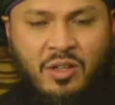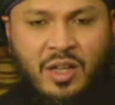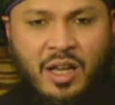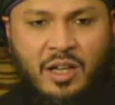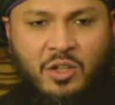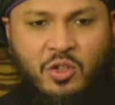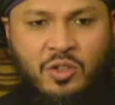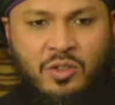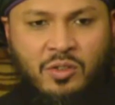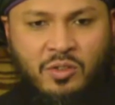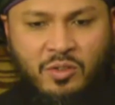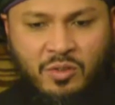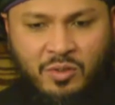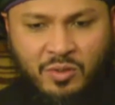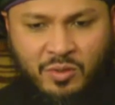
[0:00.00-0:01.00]

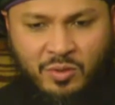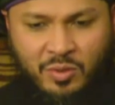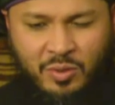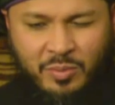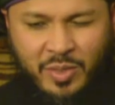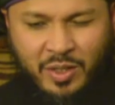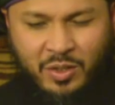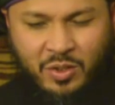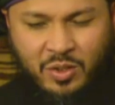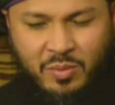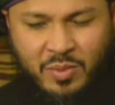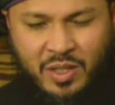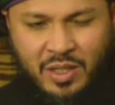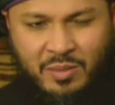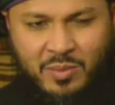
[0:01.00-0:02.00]
actions will make it to
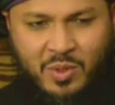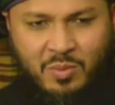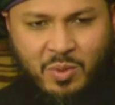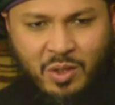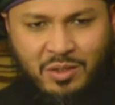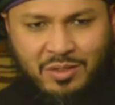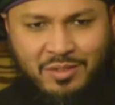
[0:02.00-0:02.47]
become small.